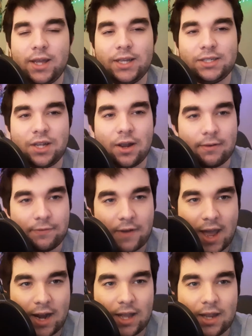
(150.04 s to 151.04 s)
Izzy are
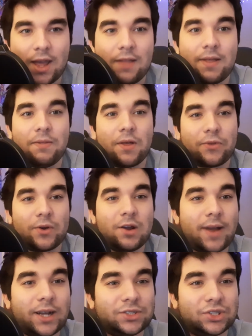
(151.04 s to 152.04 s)
fighting, and then the three
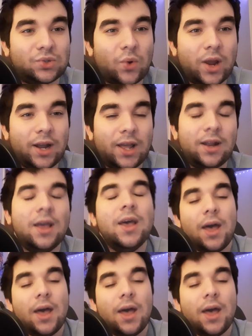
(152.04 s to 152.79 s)
Rangers join in,